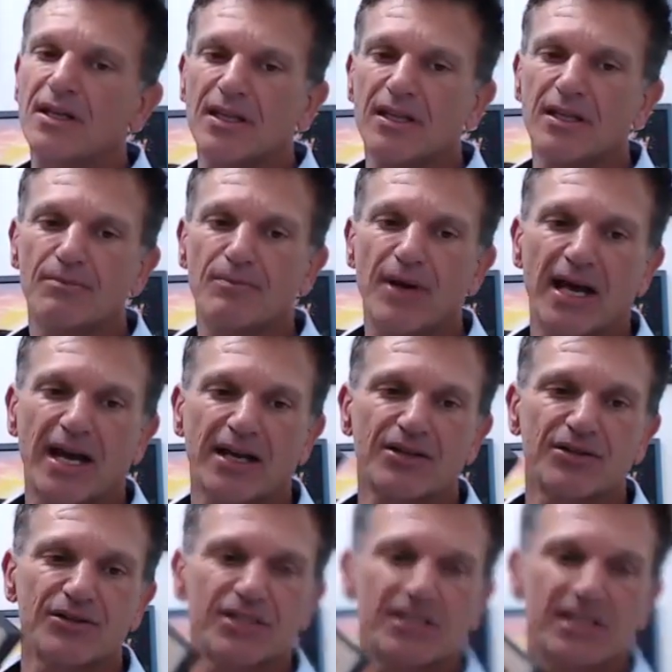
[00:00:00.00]
The back, you'll
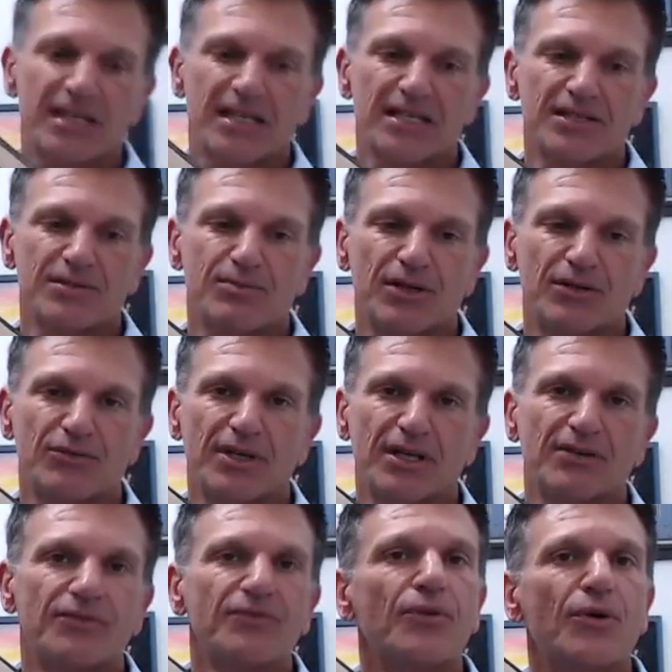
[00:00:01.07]
see, has been
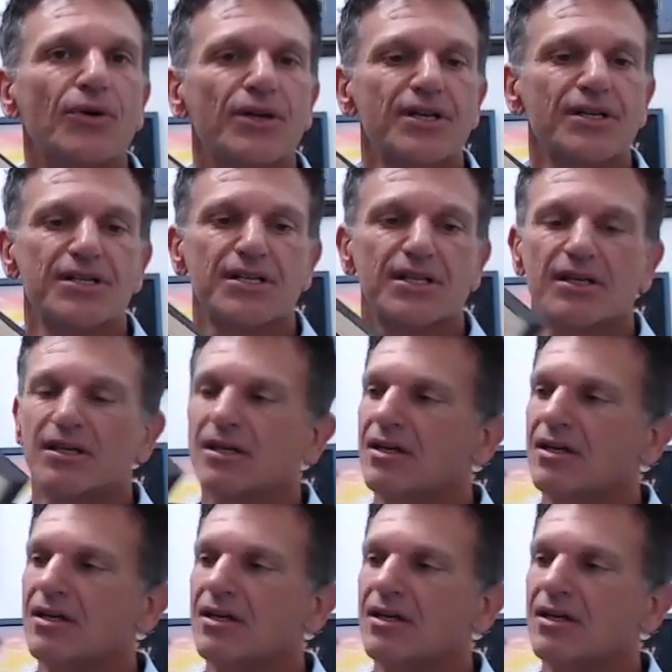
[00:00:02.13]
reinforced.